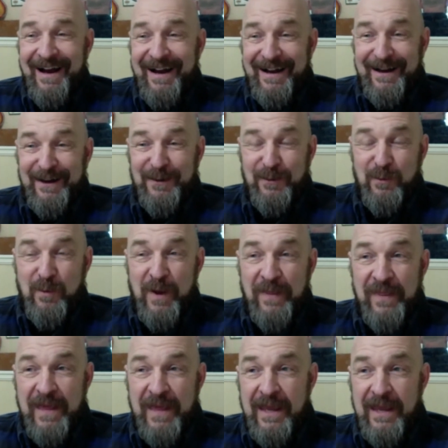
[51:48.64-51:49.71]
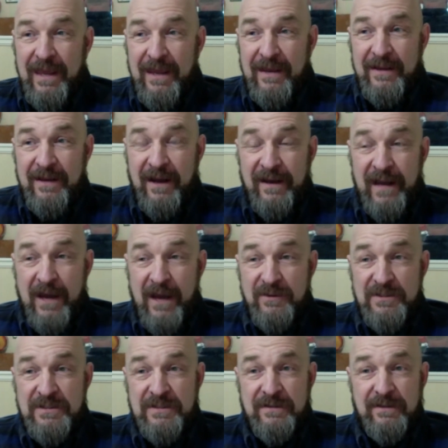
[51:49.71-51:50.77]
When they
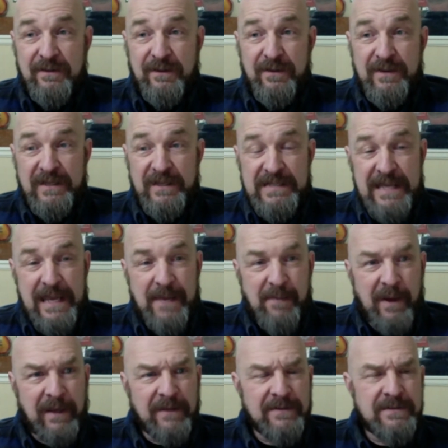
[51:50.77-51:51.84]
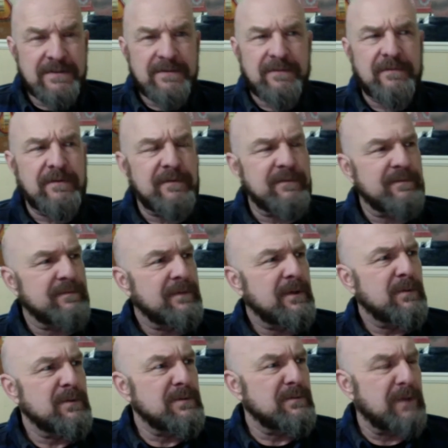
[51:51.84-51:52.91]
announced the team, I guess it
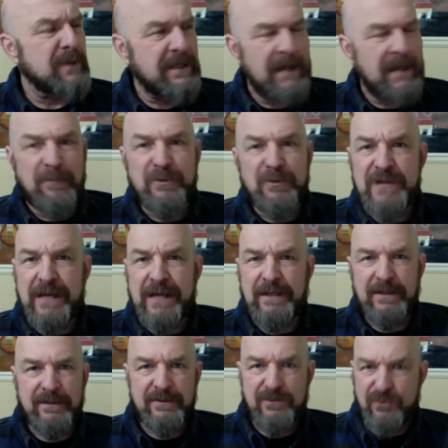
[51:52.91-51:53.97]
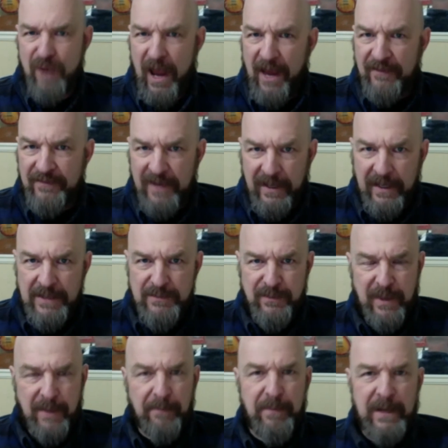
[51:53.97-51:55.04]
was like an unprotected draft, I guess, where
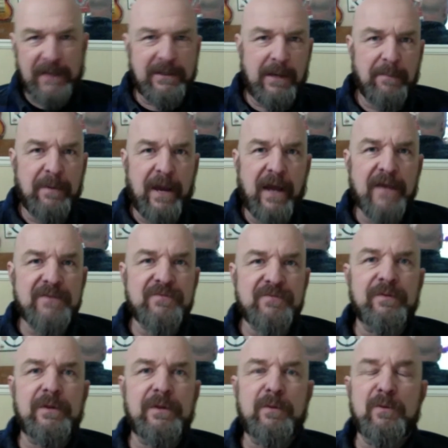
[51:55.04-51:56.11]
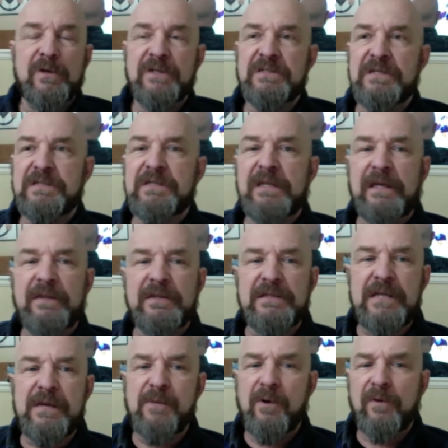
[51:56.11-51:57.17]
they picked up guys that were existing in the
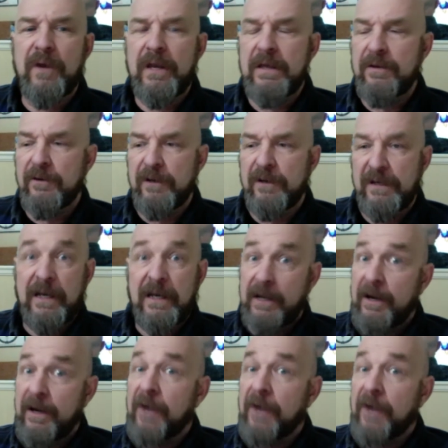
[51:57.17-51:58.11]
team already, or in other